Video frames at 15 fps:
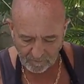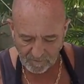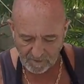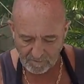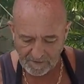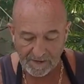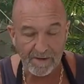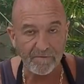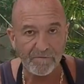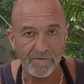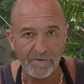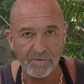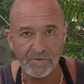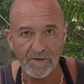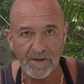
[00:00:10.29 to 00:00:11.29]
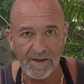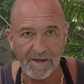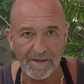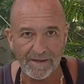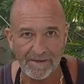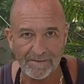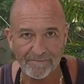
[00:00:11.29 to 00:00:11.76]
I'm making for you
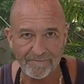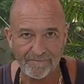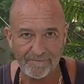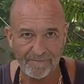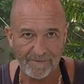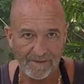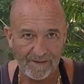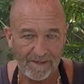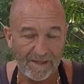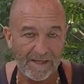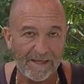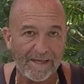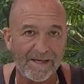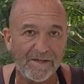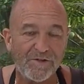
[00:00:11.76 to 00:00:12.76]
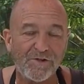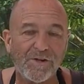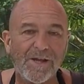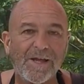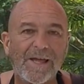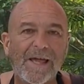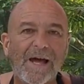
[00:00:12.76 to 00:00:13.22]
today
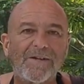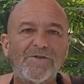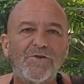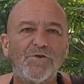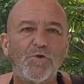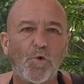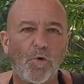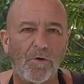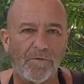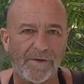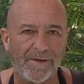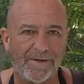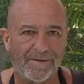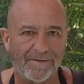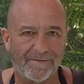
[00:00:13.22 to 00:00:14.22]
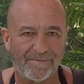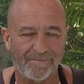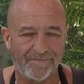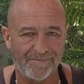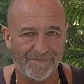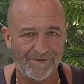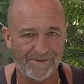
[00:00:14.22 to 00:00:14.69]
chicken cacciatore.
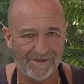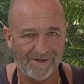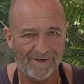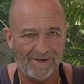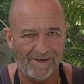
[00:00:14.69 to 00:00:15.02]
Chicken